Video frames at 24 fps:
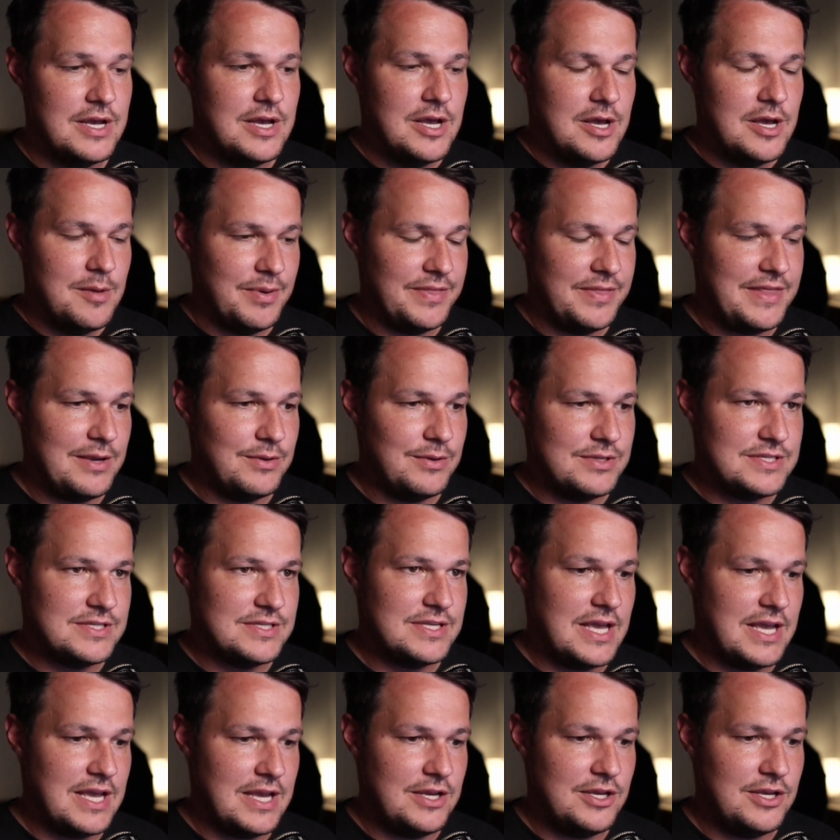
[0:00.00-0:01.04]
but they would
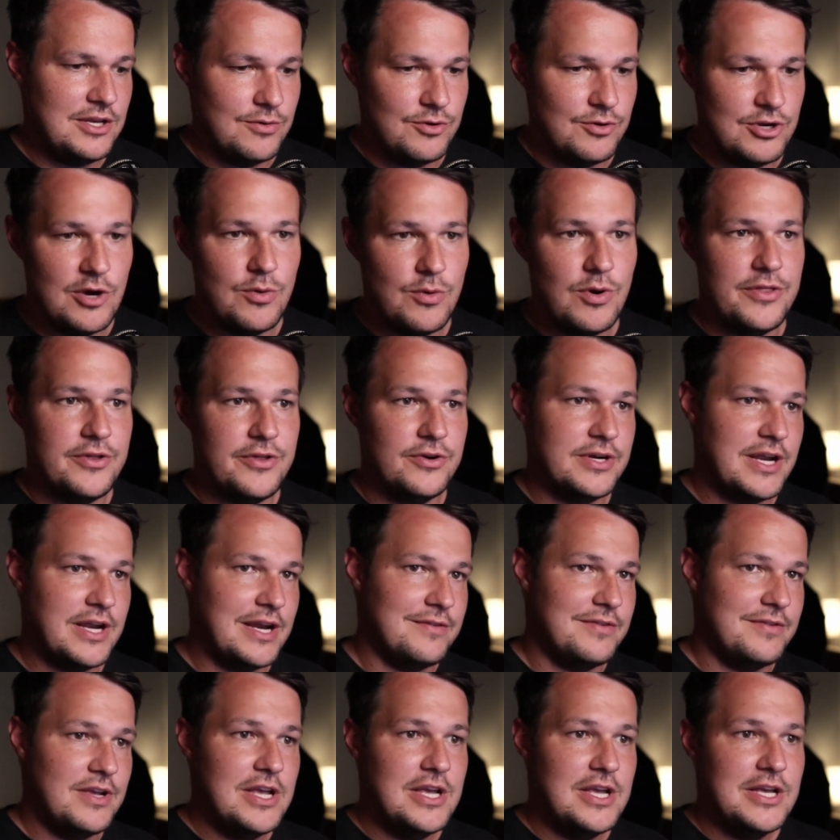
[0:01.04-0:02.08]
say, you know, no other kind of
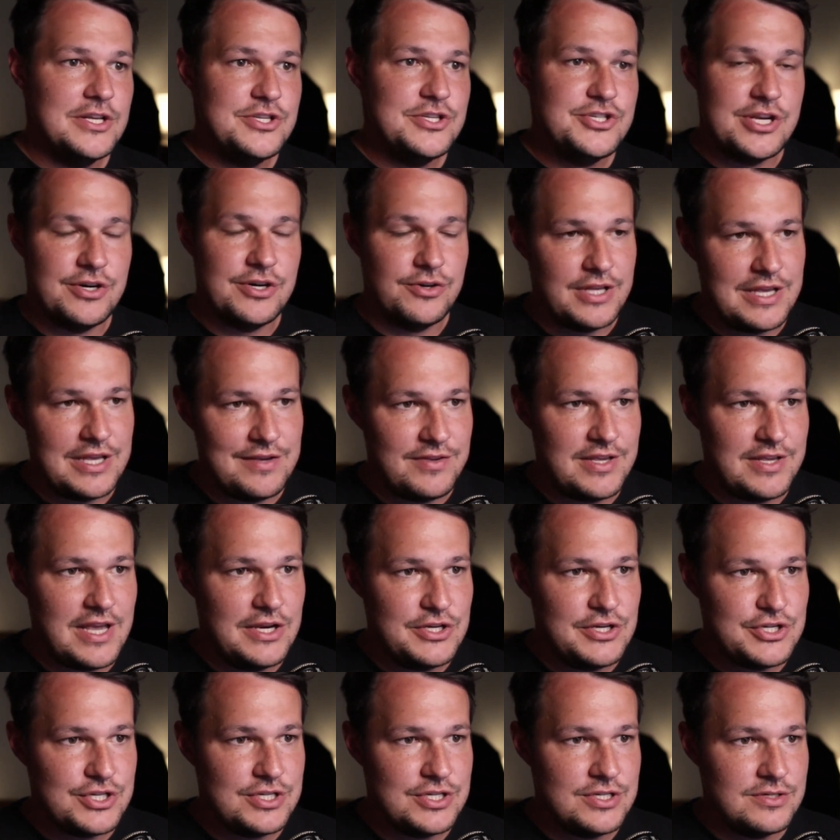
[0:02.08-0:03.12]
general
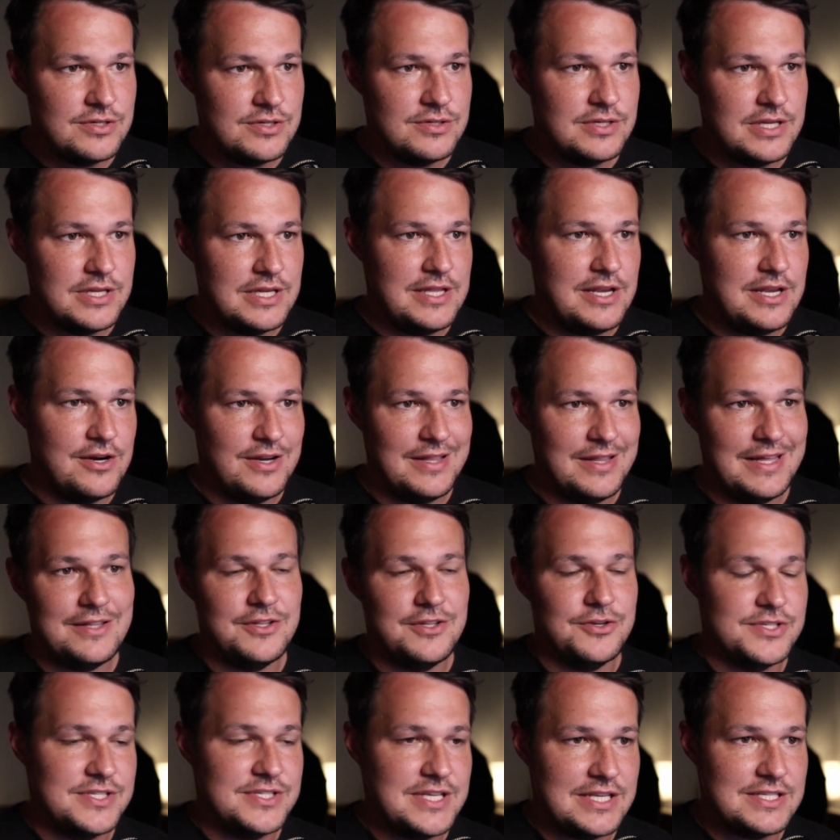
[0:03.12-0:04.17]
aviation in the area, like
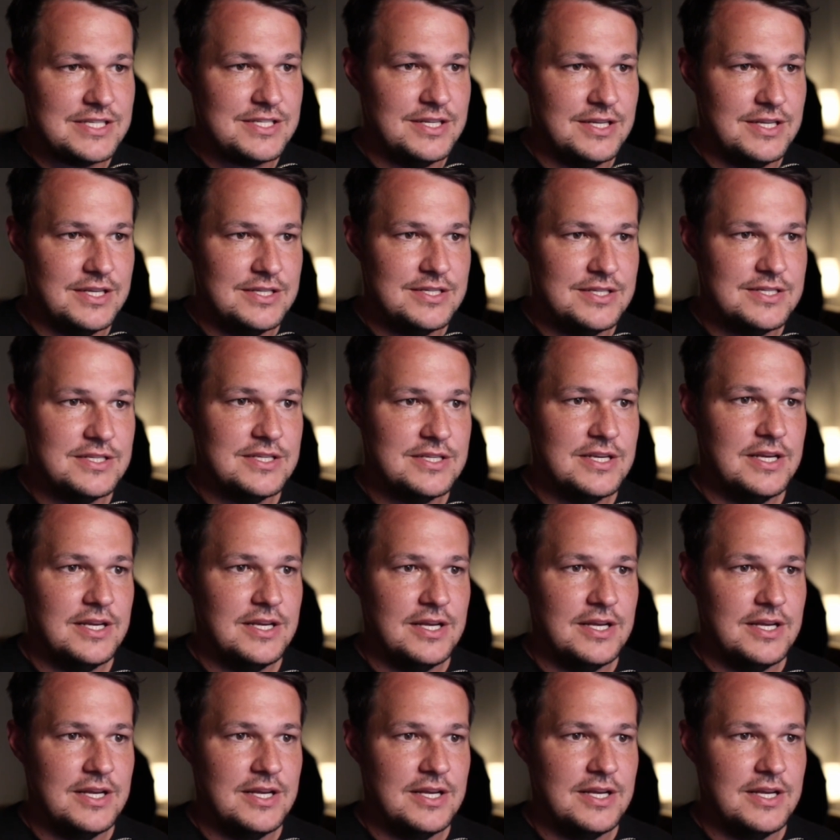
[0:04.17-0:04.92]
little Cessnas,